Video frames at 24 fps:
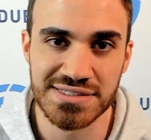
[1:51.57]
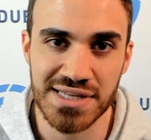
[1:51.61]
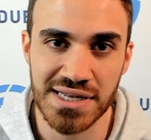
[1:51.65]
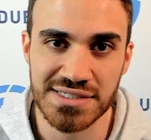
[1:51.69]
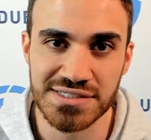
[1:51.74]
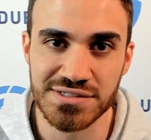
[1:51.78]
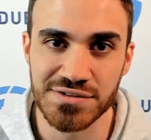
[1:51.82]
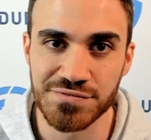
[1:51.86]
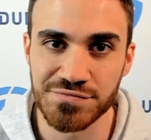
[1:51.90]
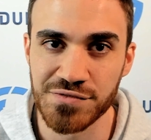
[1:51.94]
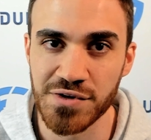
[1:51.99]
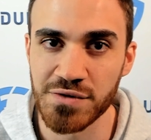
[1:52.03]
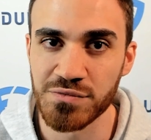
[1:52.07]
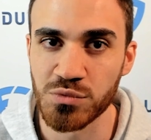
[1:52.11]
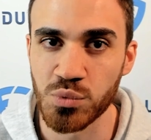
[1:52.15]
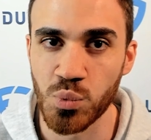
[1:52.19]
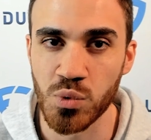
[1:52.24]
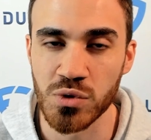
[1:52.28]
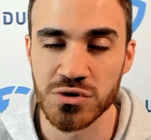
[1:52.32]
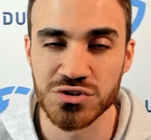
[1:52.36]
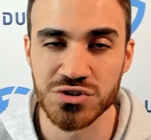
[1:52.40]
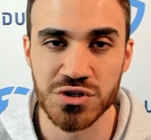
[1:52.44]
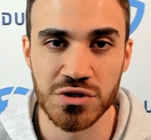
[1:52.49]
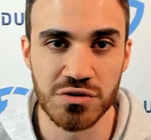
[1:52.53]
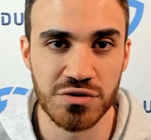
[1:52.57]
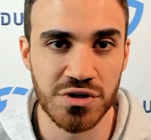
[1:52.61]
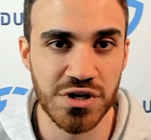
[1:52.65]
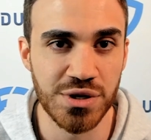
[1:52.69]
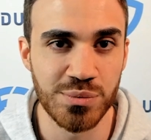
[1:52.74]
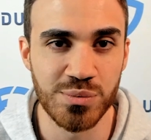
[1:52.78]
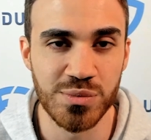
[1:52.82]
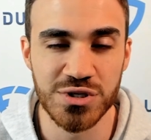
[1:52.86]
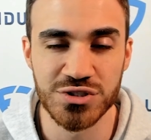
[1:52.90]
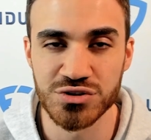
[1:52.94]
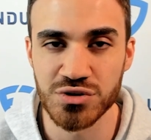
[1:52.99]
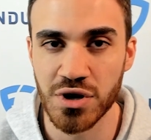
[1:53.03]
That's the fifth worst in the
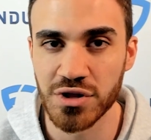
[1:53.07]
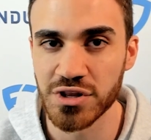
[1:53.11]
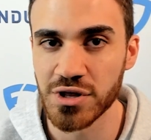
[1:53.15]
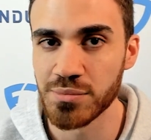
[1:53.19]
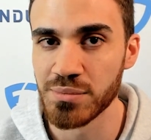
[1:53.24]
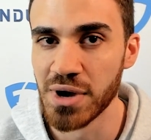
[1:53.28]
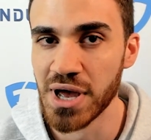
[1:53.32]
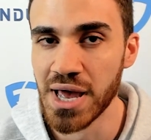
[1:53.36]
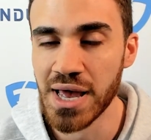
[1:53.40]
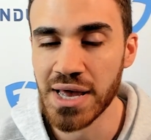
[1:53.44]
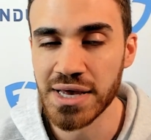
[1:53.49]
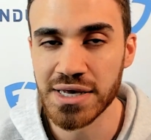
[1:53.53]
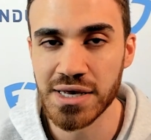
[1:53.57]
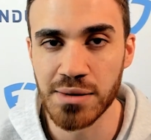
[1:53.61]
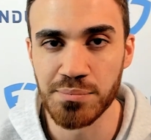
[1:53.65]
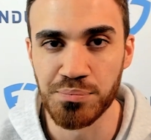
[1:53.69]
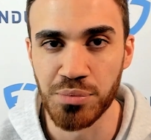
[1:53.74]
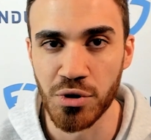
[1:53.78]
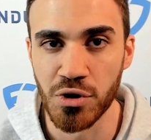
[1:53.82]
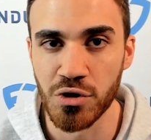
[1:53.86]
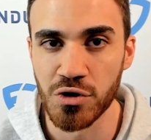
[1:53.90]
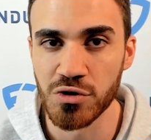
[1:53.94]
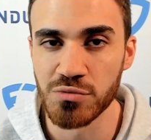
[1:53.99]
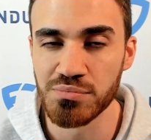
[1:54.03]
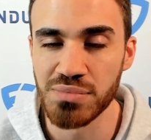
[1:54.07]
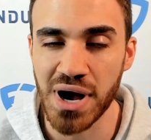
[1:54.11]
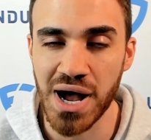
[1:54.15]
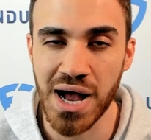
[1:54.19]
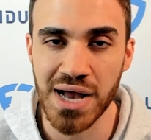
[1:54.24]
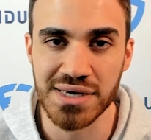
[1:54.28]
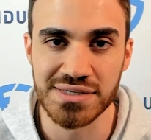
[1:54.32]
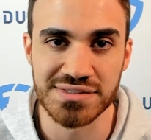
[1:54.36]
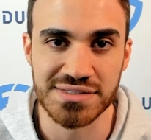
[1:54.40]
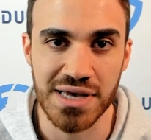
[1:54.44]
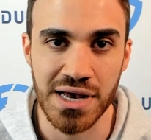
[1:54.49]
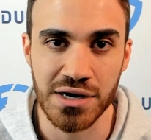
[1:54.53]
league. We saw them get burned
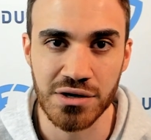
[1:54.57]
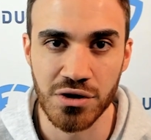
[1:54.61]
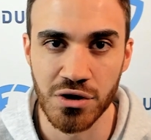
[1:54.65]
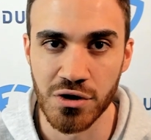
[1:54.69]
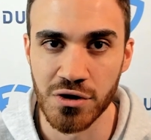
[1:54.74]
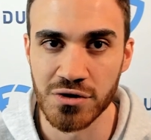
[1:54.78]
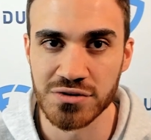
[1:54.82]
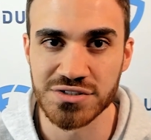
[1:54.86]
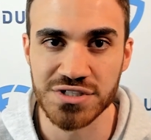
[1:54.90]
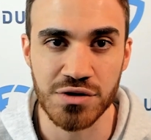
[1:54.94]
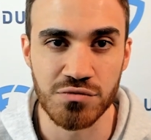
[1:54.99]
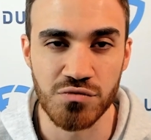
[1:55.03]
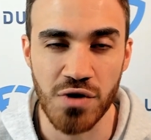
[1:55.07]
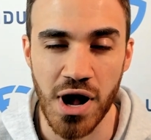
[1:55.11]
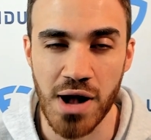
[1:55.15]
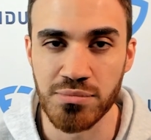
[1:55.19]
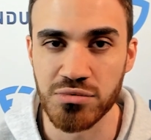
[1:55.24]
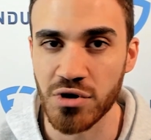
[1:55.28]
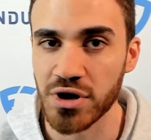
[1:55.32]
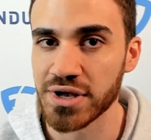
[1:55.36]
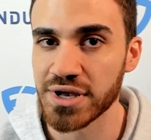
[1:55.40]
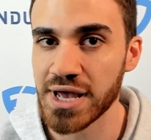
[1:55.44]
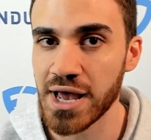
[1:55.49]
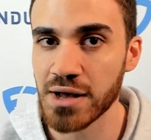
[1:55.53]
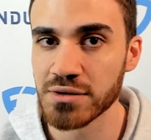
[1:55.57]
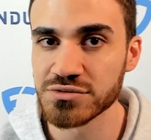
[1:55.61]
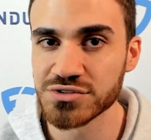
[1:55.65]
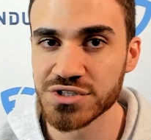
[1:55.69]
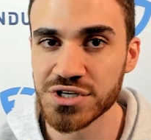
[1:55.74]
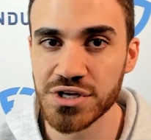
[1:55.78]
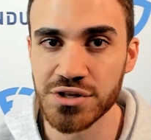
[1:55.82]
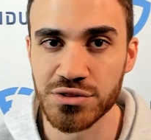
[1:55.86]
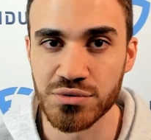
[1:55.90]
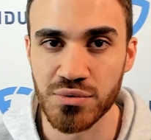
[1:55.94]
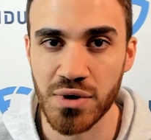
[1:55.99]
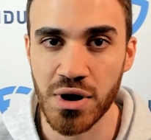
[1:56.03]
by Zach Ertz and Rob
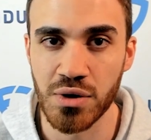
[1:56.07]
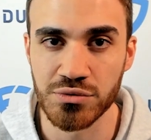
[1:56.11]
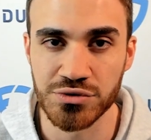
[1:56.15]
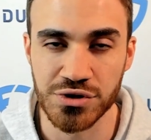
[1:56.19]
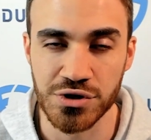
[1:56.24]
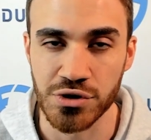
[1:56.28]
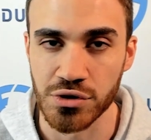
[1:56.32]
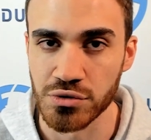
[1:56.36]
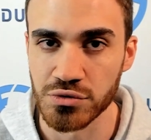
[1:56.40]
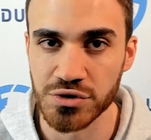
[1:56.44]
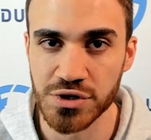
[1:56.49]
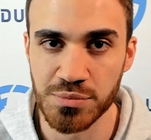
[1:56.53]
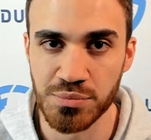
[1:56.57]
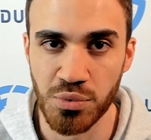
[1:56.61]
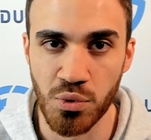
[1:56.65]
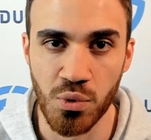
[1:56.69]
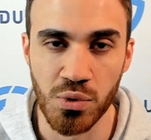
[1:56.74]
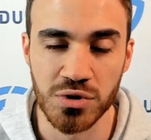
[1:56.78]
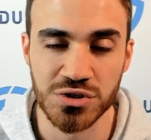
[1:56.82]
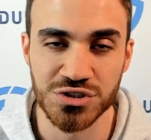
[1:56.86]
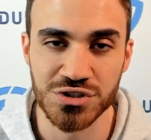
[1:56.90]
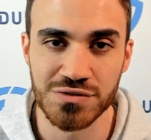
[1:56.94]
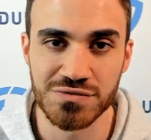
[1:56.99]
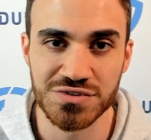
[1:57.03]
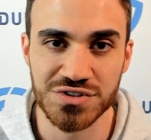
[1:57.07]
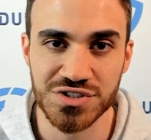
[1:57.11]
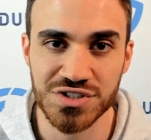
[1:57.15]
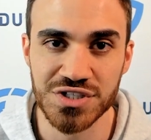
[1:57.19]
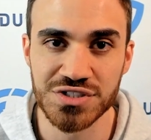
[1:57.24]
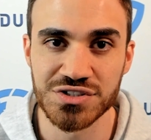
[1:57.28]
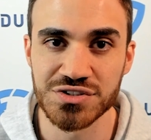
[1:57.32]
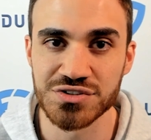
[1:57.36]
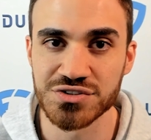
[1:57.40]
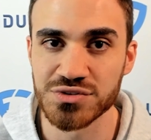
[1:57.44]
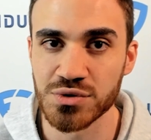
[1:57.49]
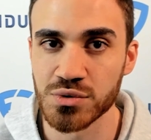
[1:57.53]
Gronkowski throughout the early portion of the season.